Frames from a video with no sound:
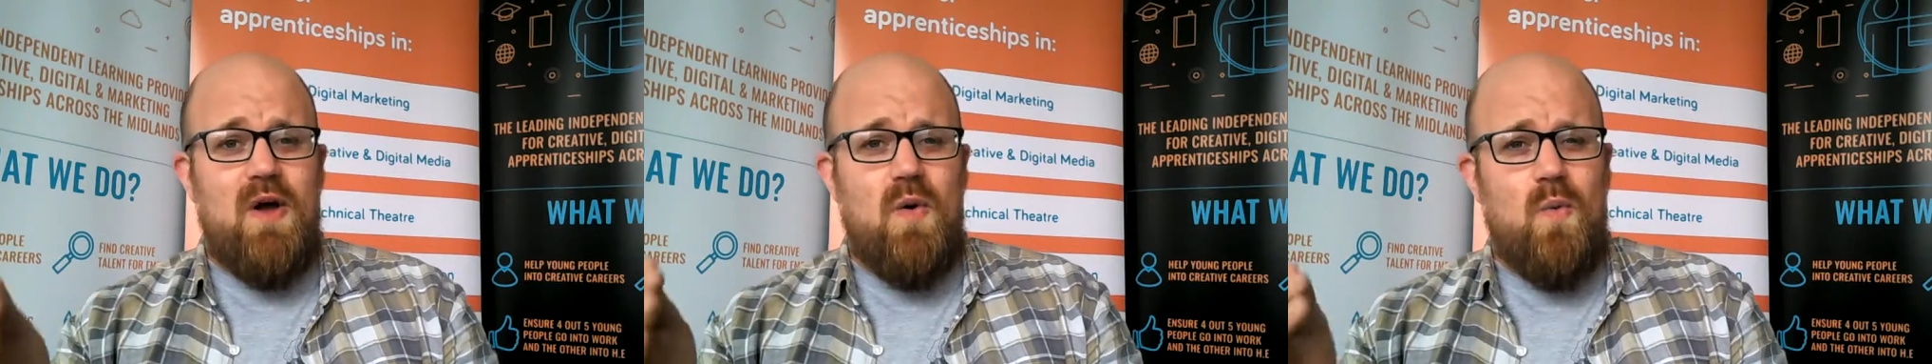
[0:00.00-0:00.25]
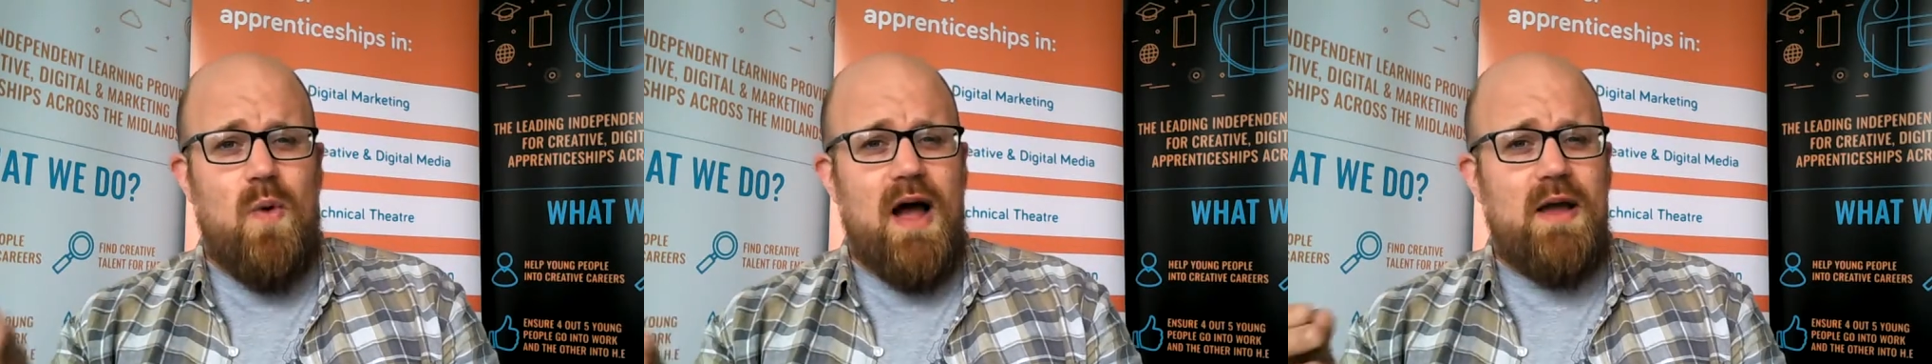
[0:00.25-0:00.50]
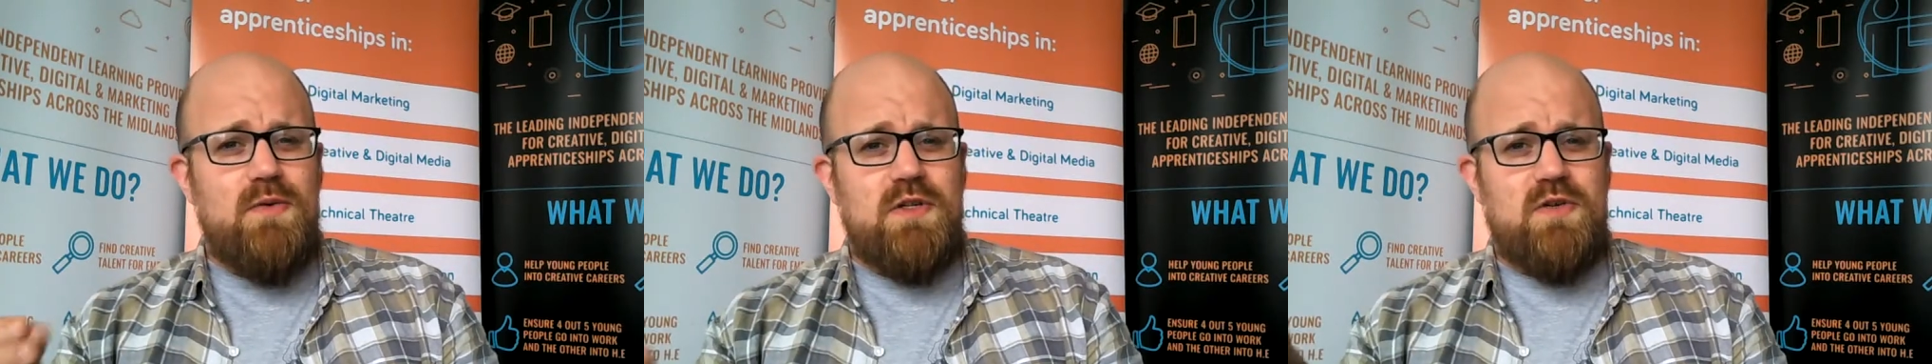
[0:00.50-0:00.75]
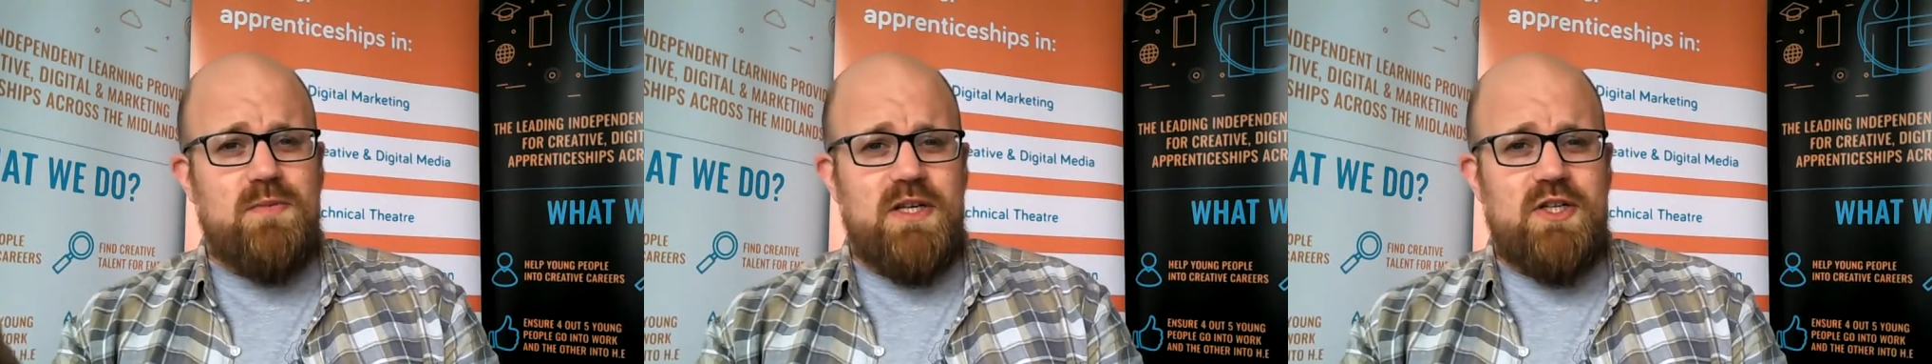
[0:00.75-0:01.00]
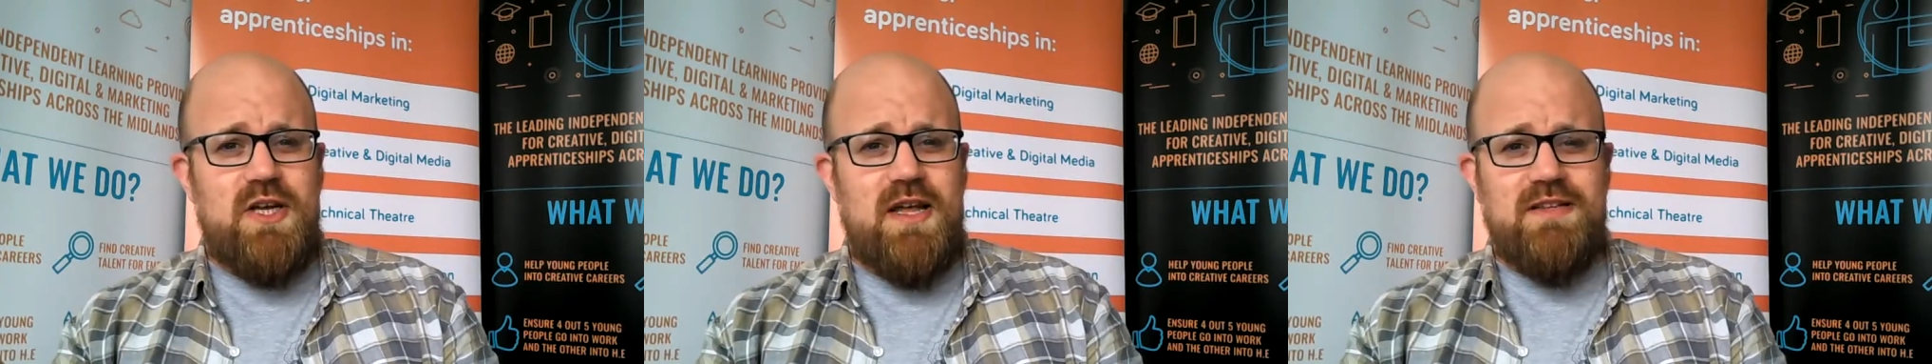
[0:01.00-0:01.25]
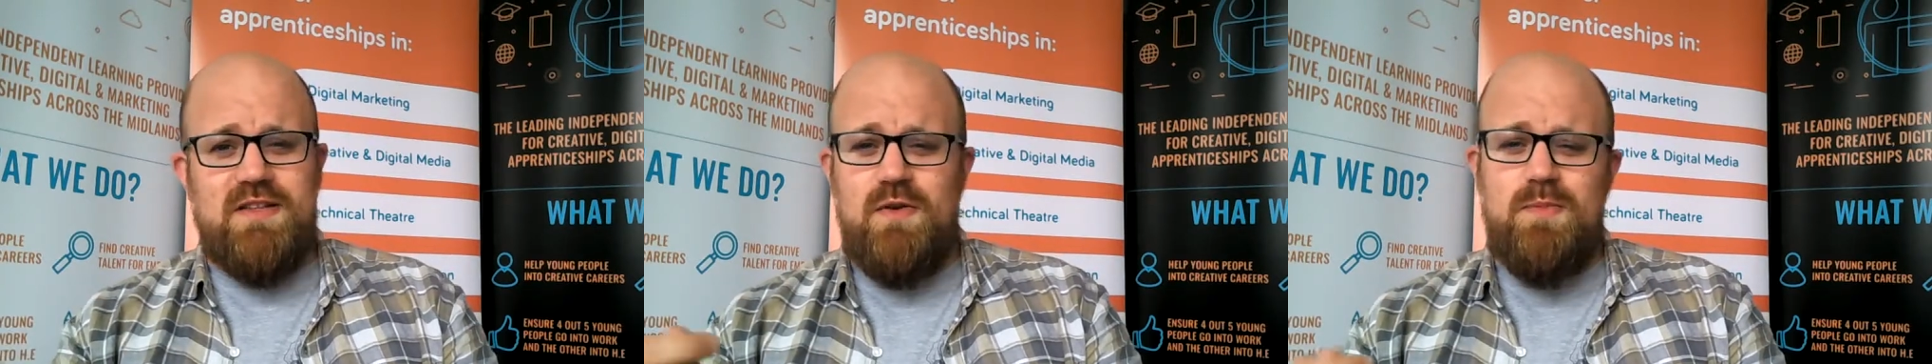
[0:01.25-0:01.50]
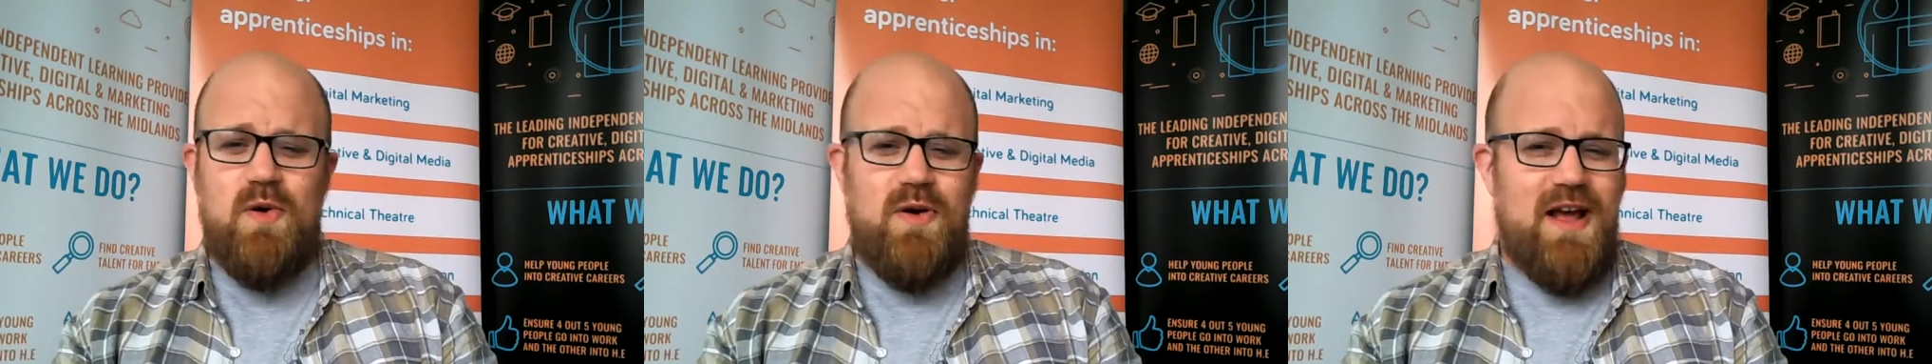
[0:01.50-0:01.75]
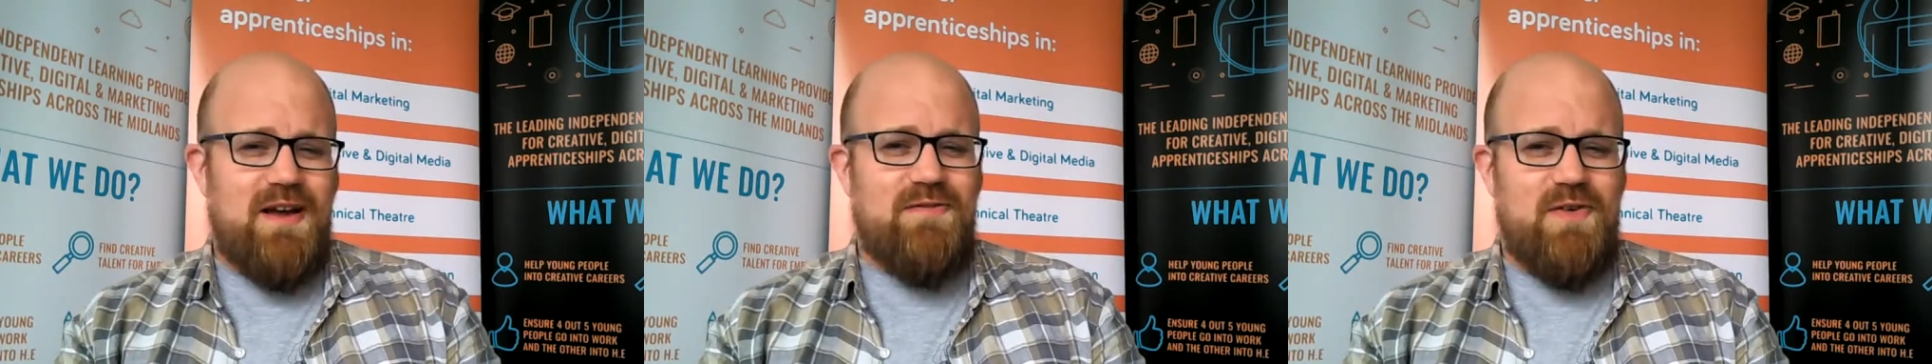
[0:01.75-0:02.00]
Why would somebody share this? You put an
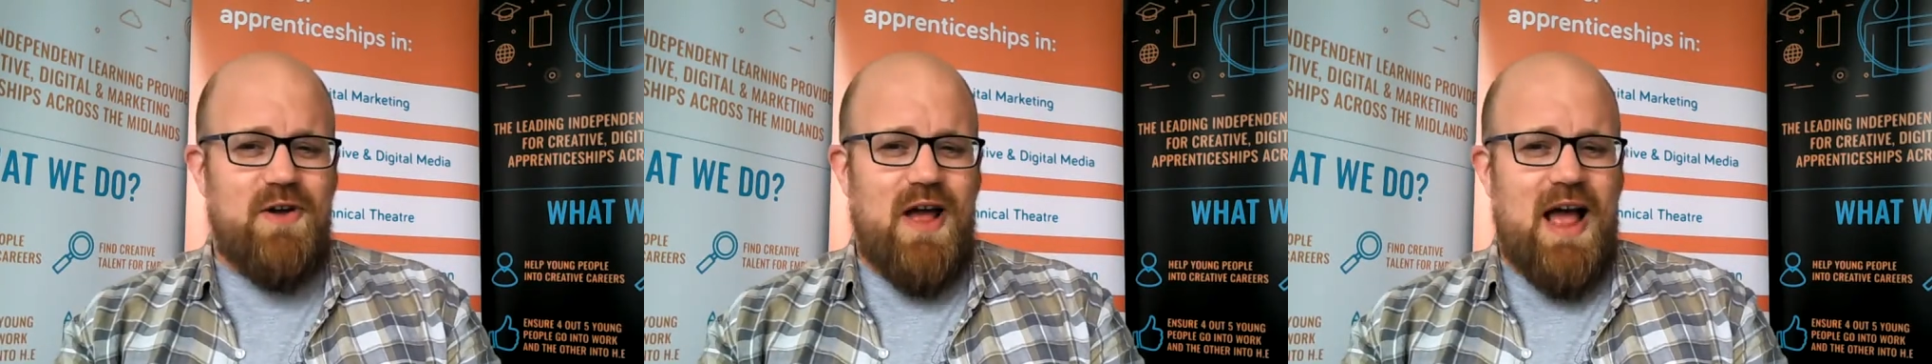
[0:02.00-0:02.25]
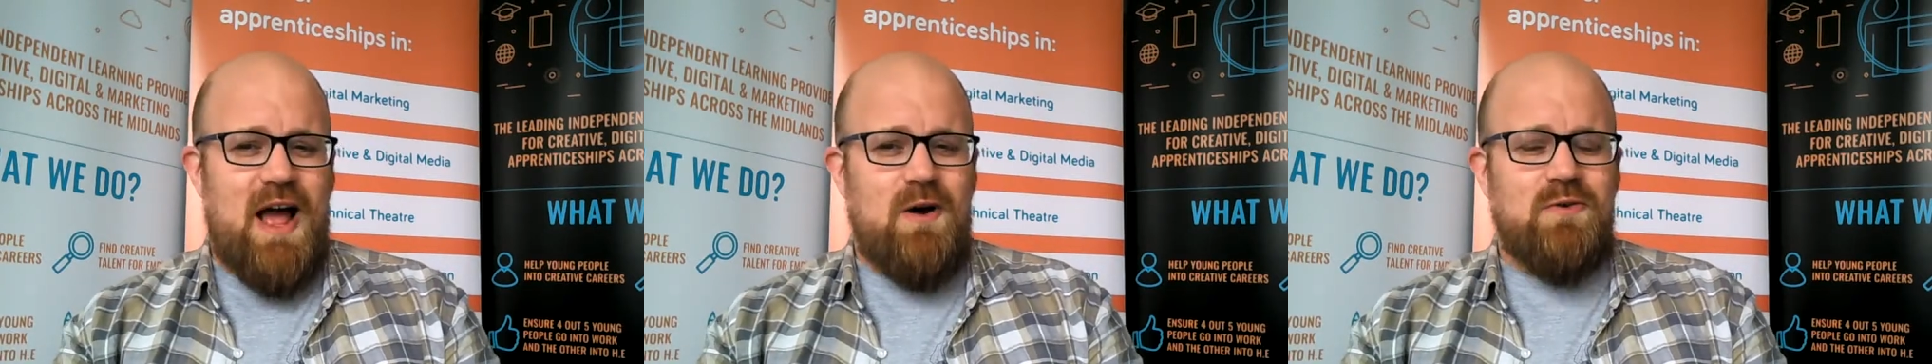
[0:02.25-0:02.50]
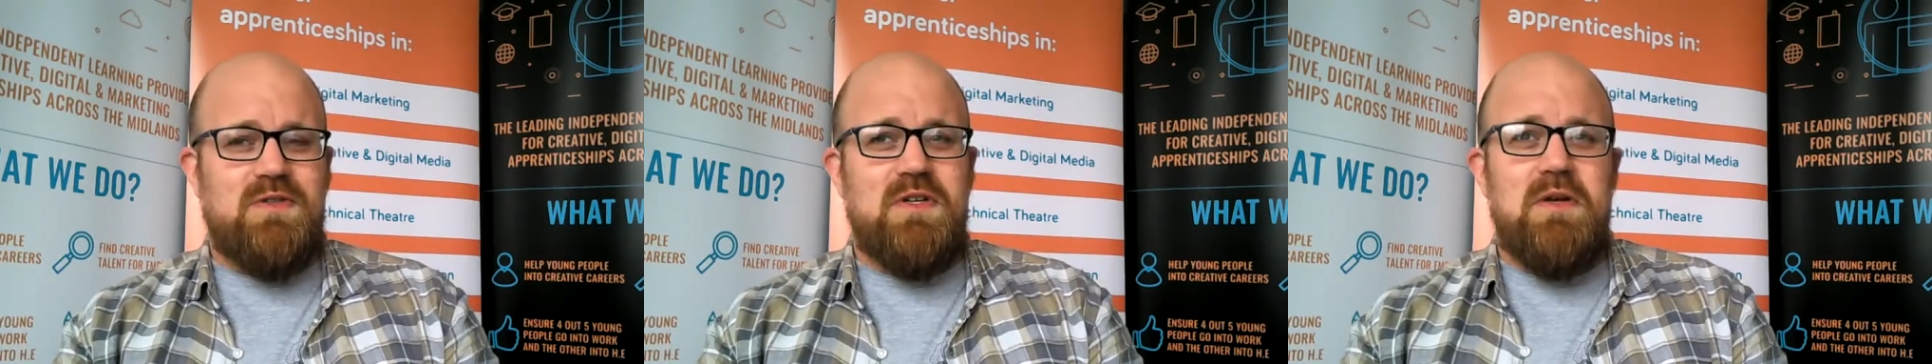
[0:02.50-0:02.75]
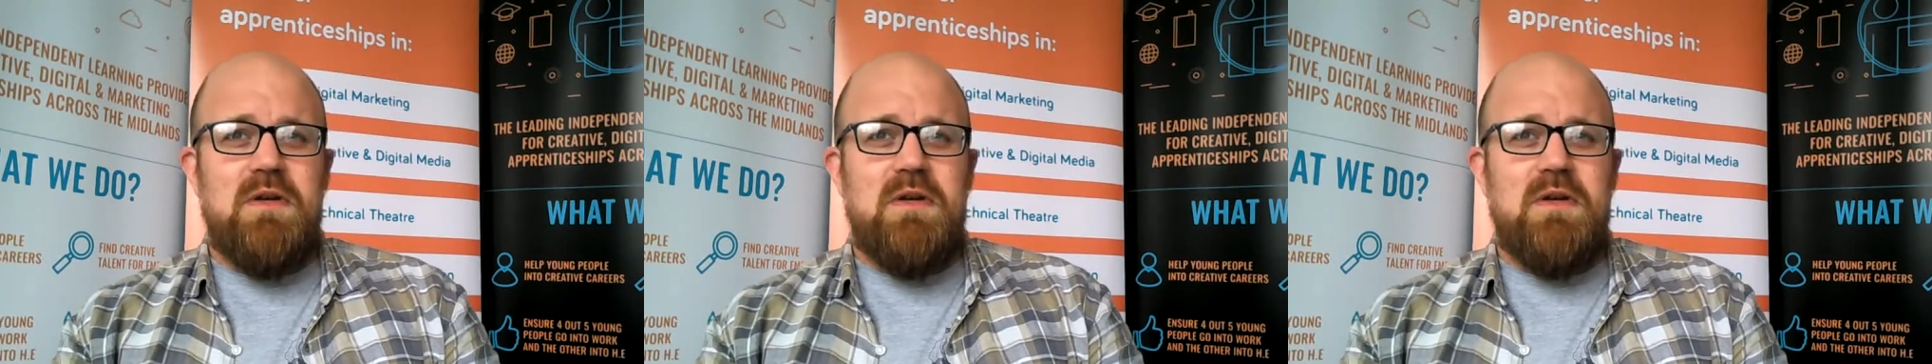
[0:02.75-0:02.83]
advert out,